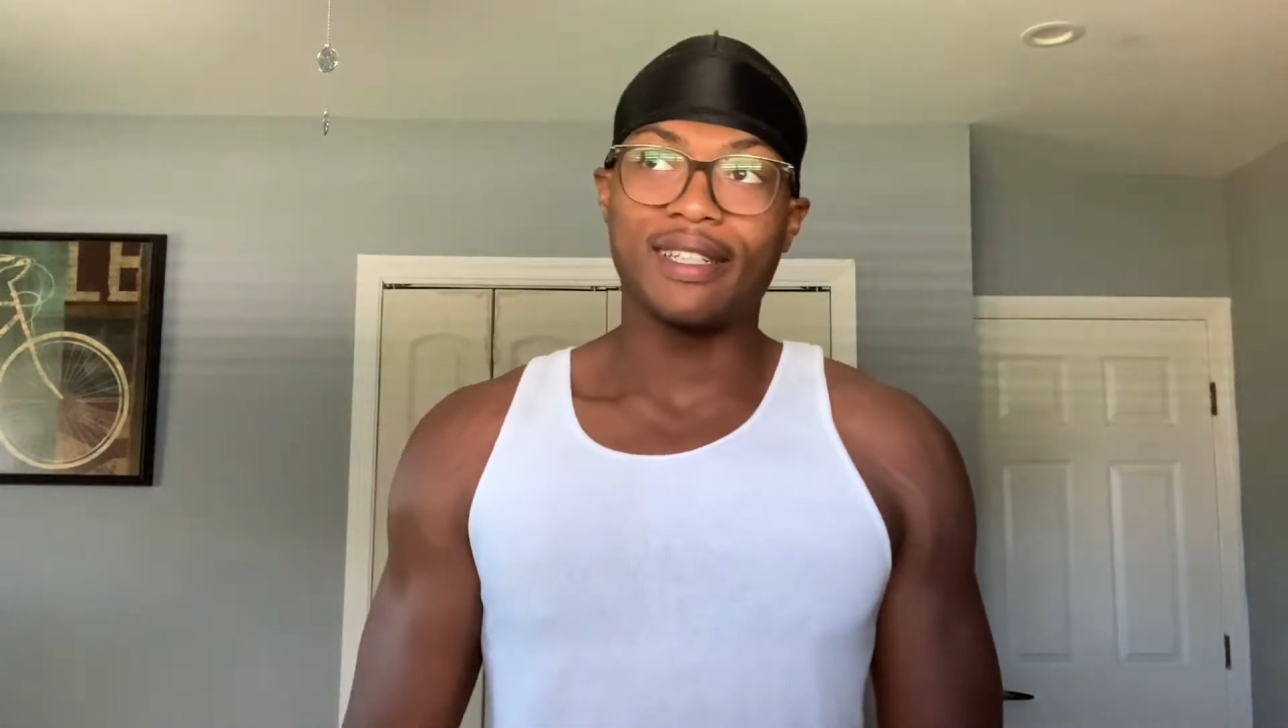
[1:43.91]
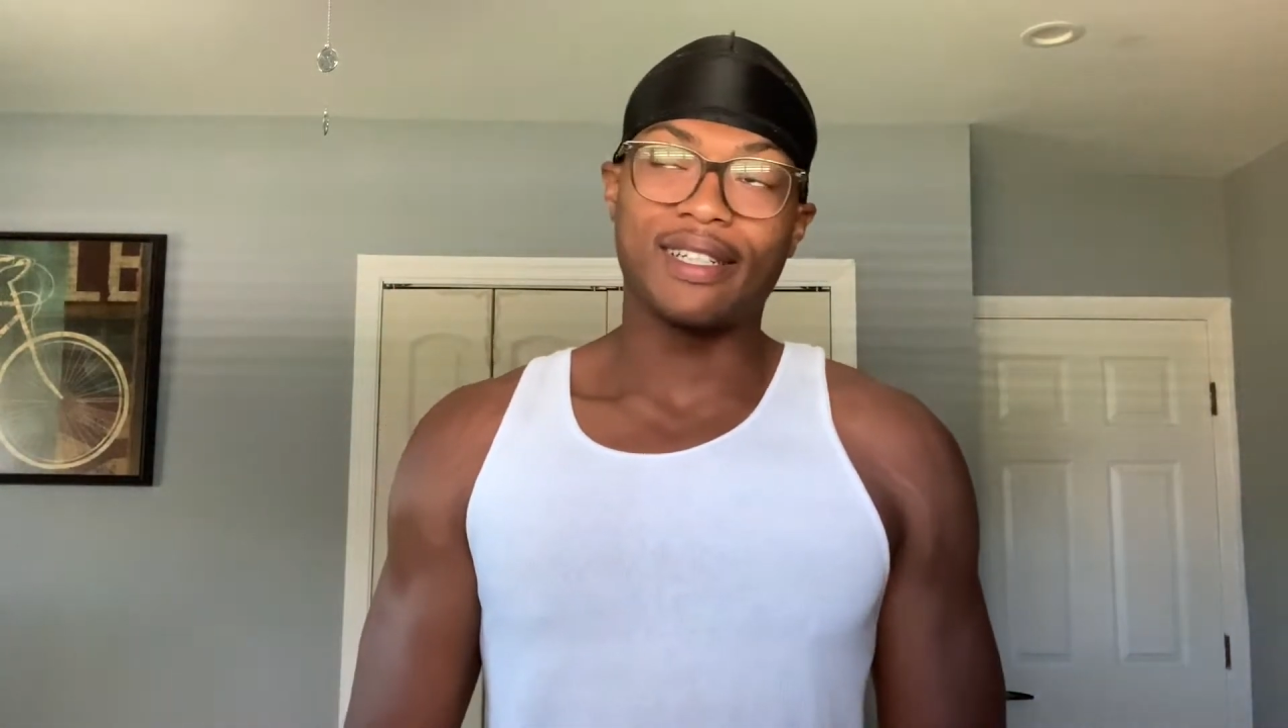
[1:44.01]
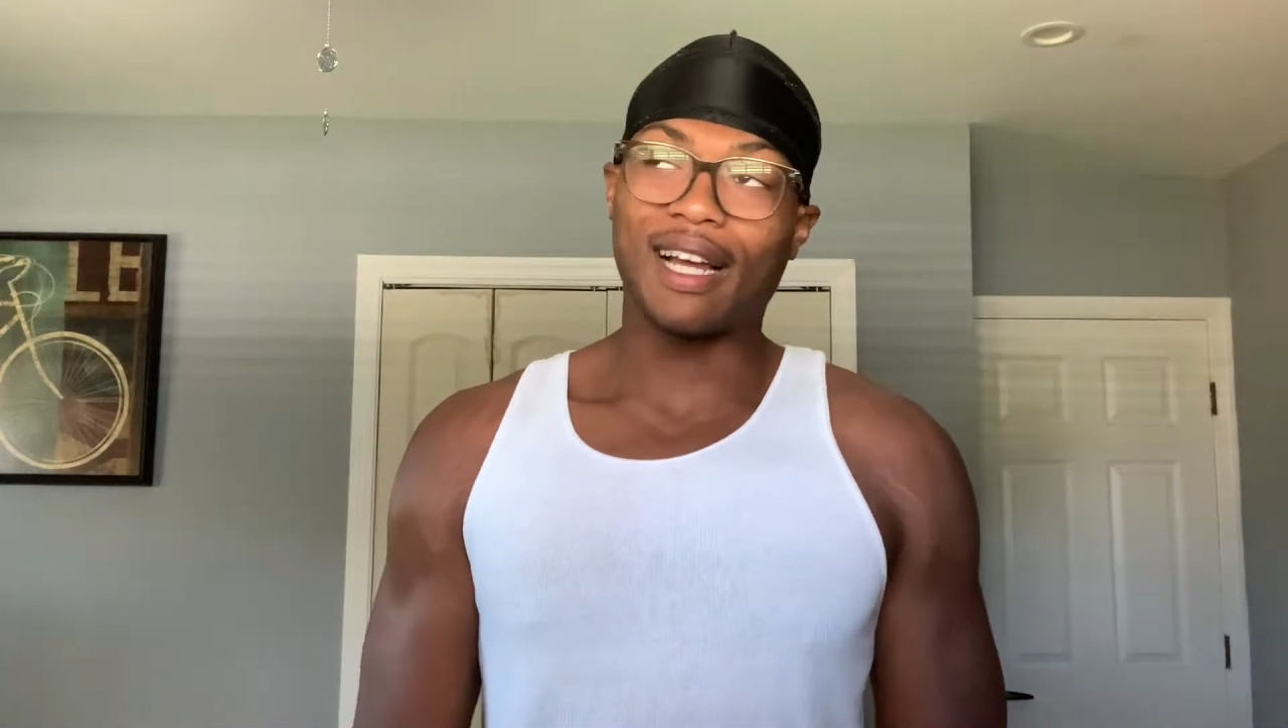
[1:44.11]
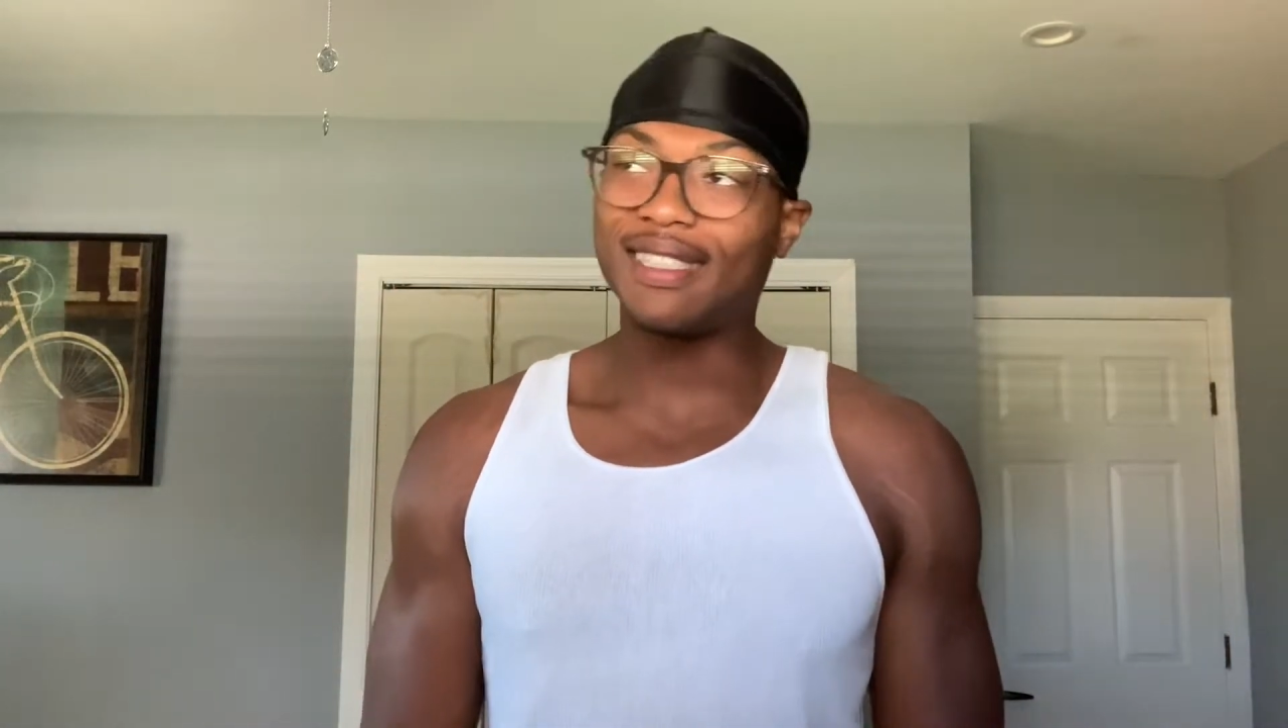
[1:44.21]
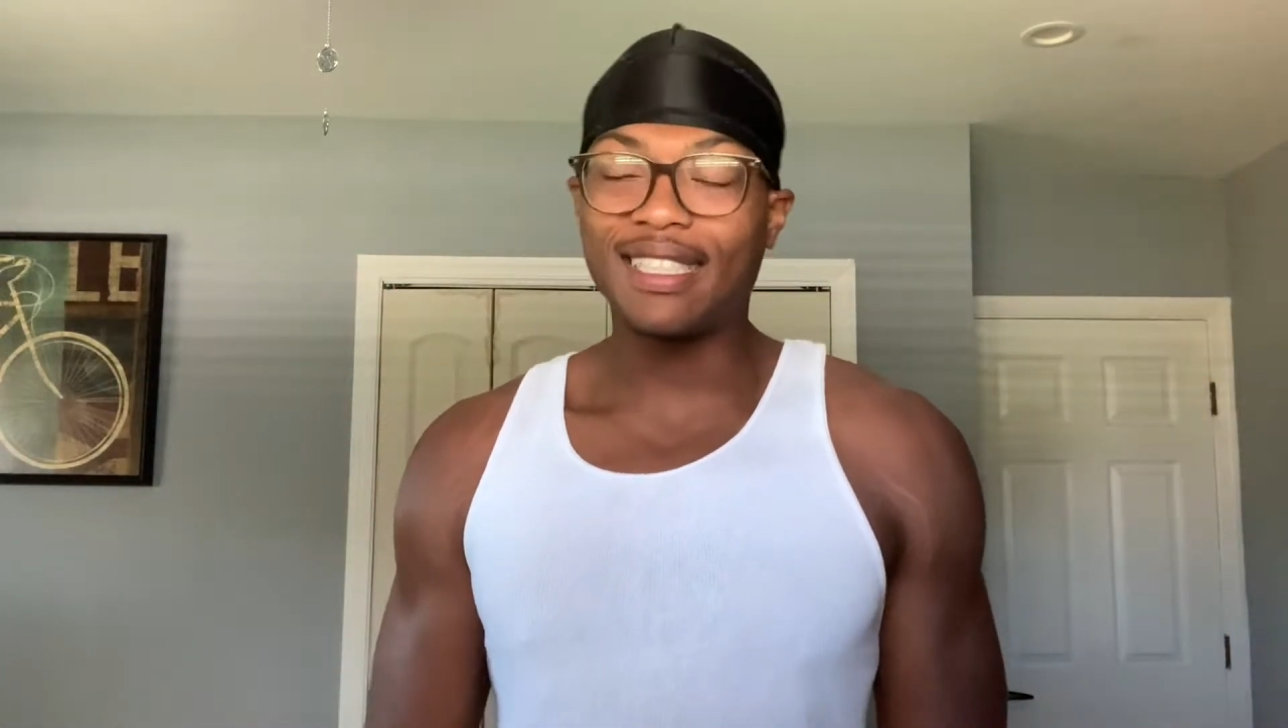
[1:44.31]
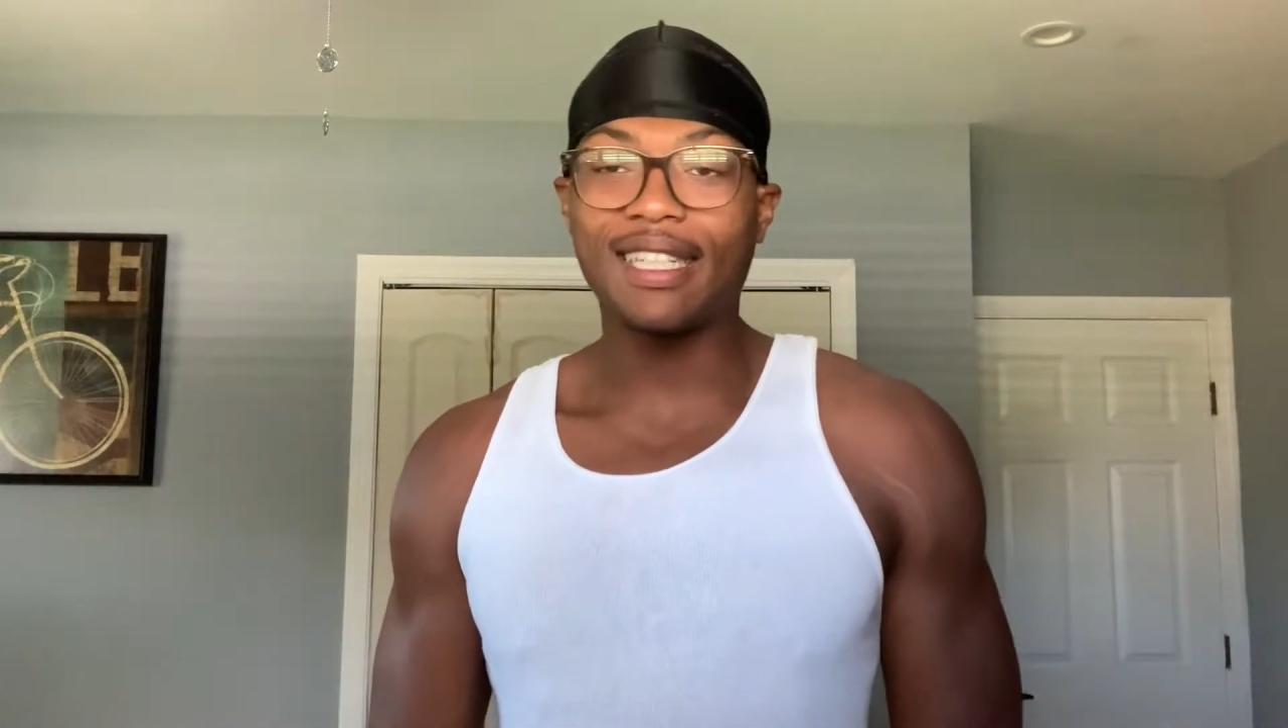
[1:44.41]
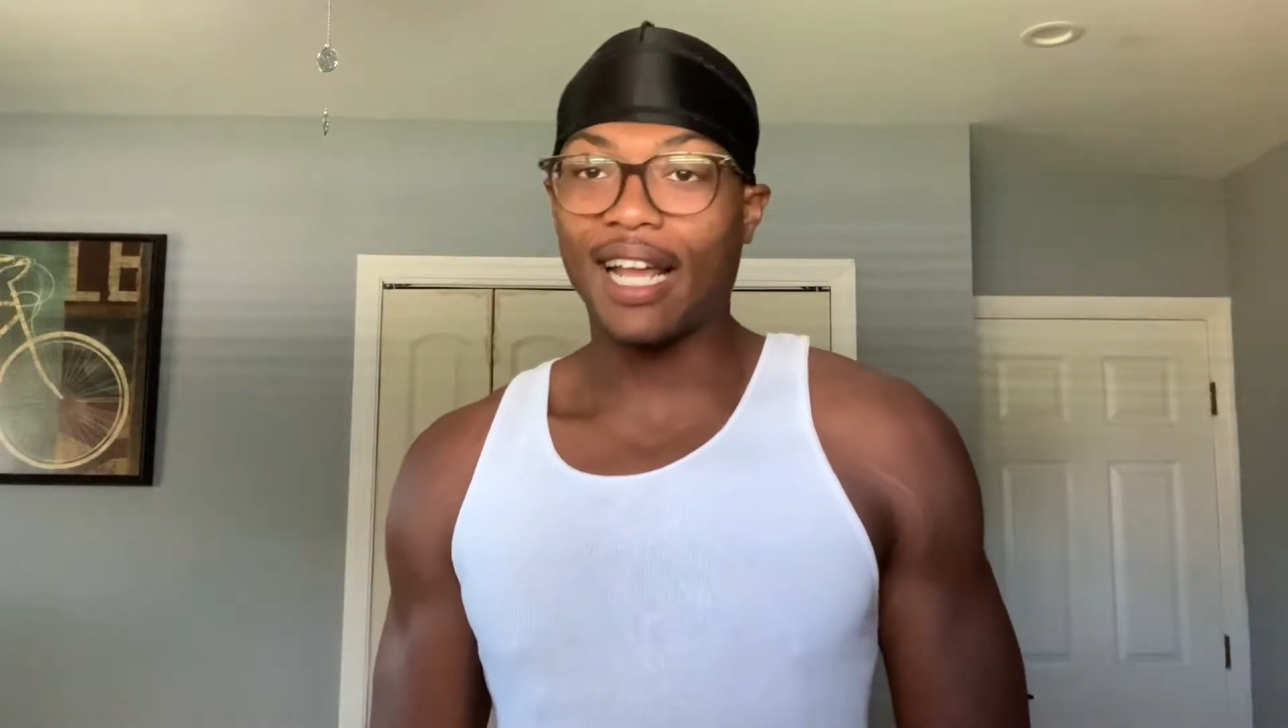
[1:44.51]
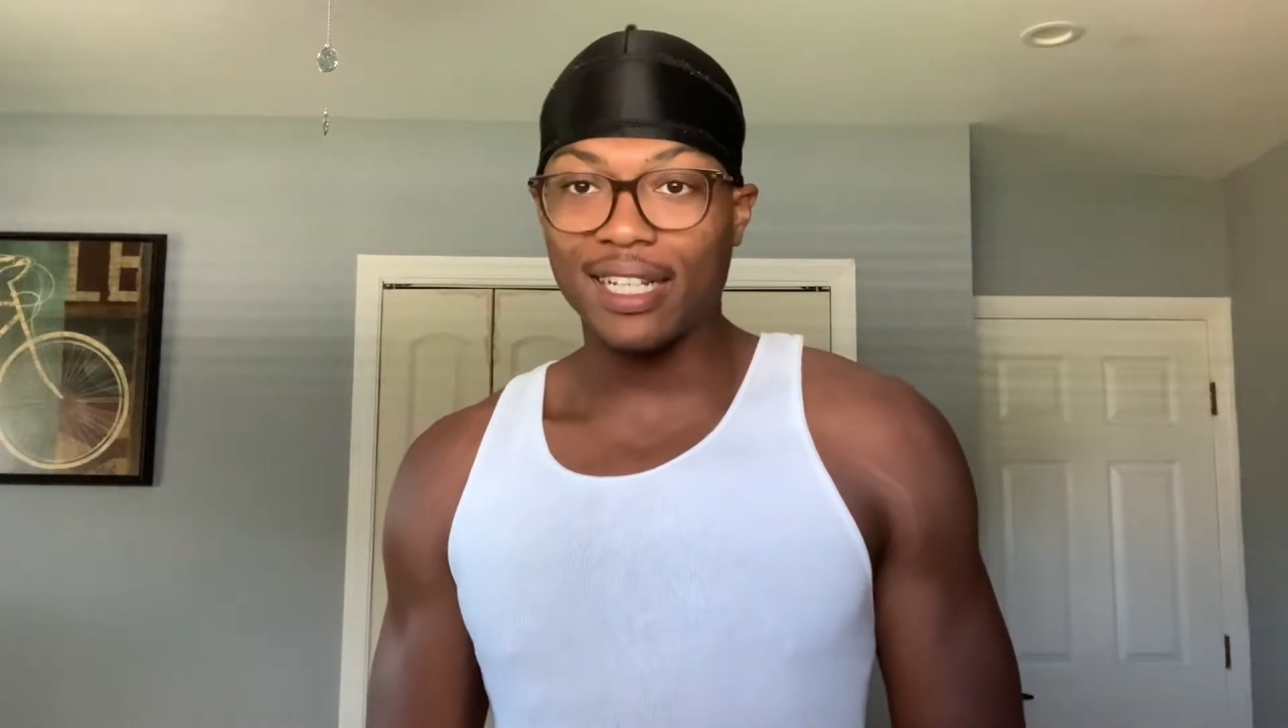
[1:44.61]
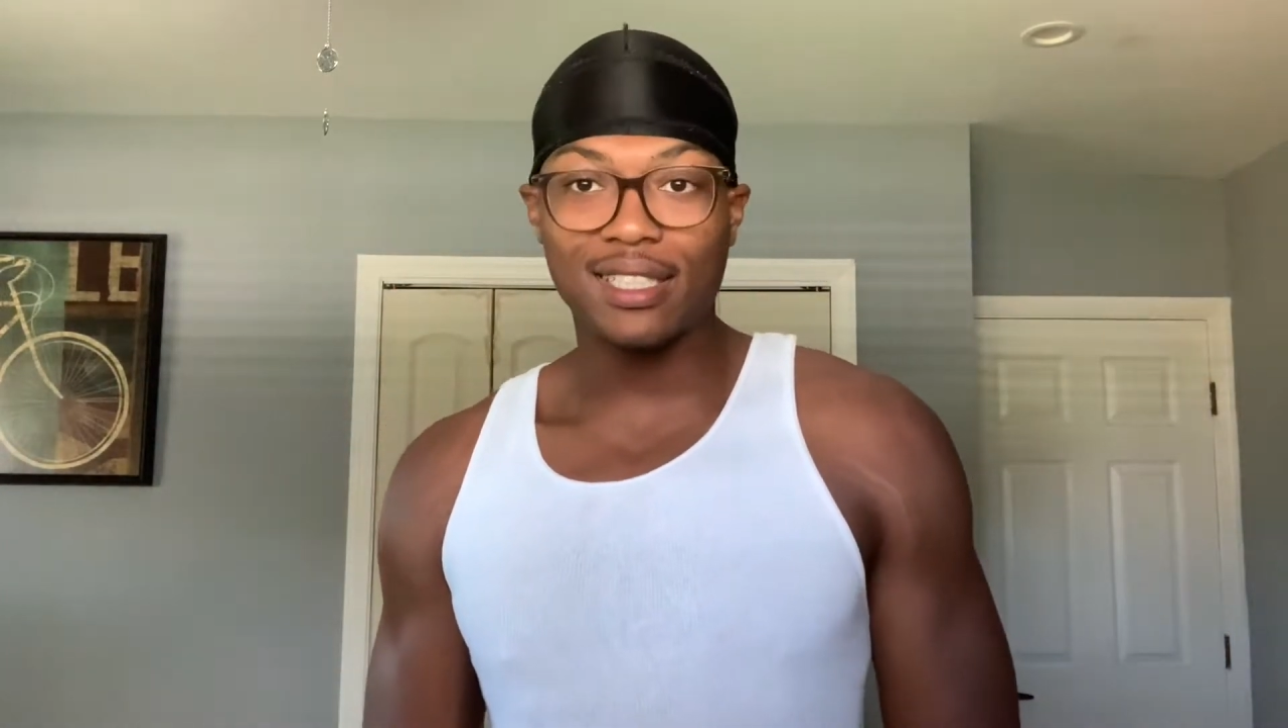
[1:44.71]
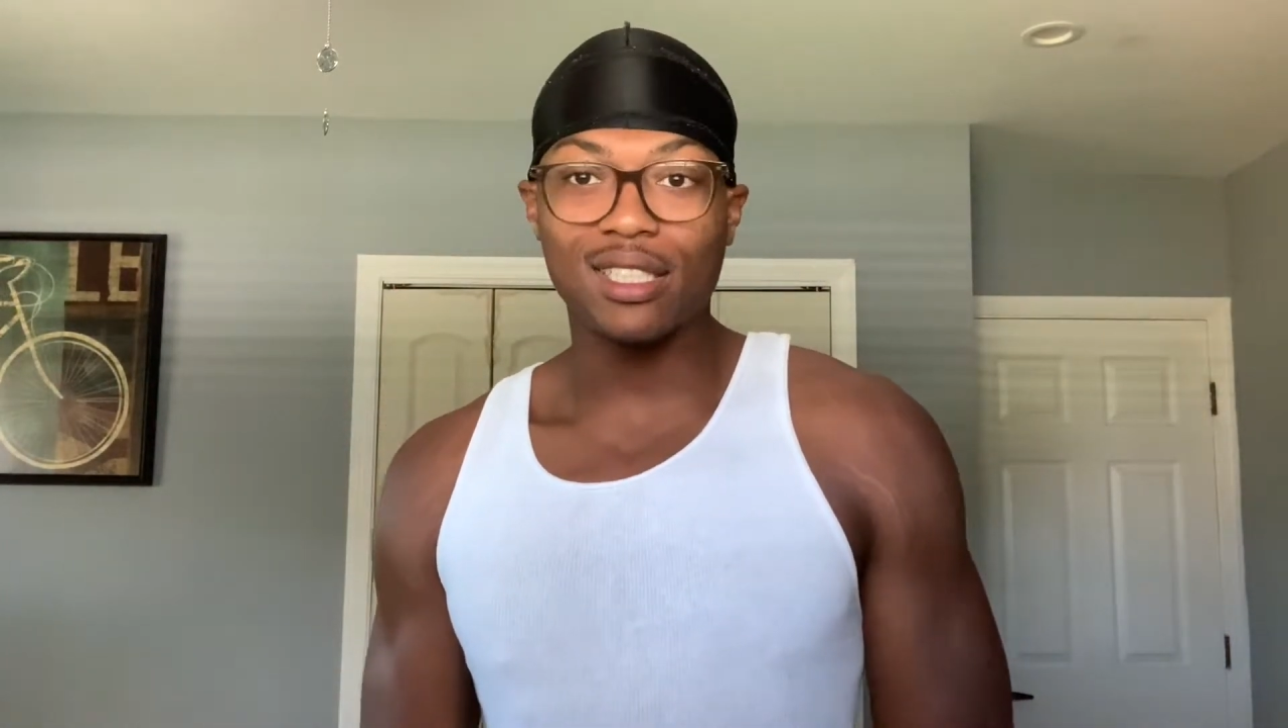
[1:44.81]
19,
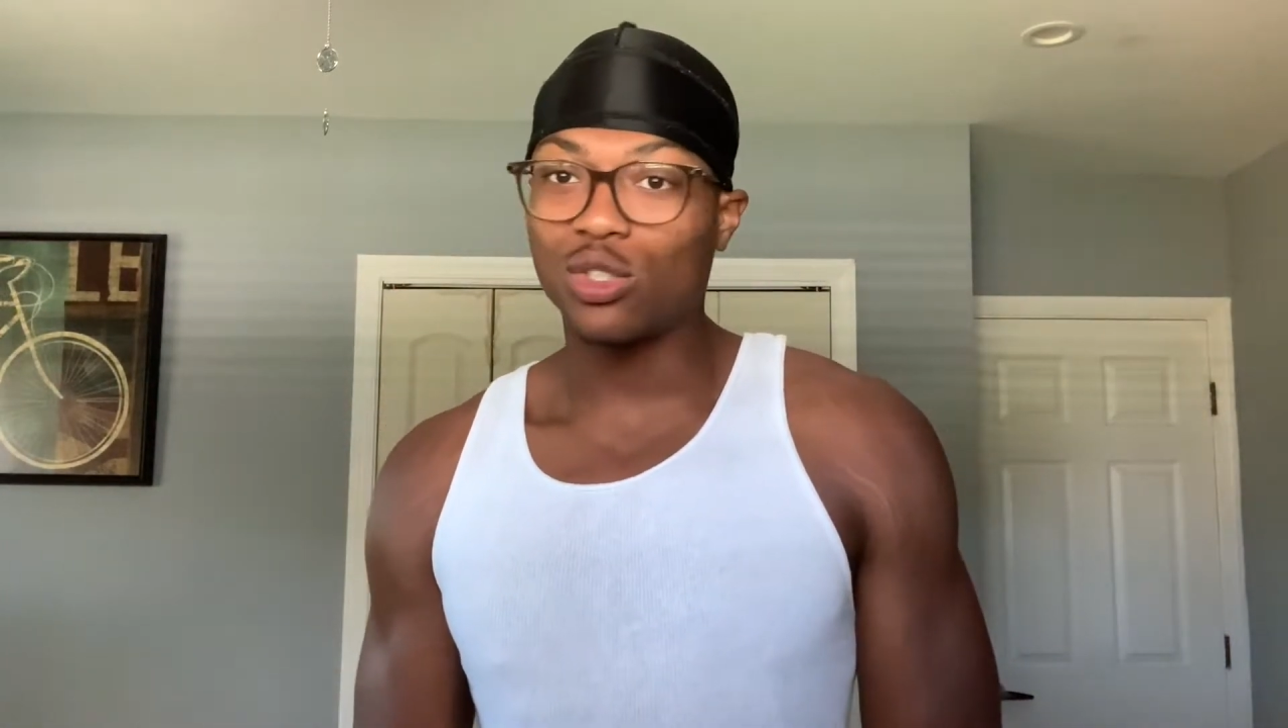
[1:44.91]
18,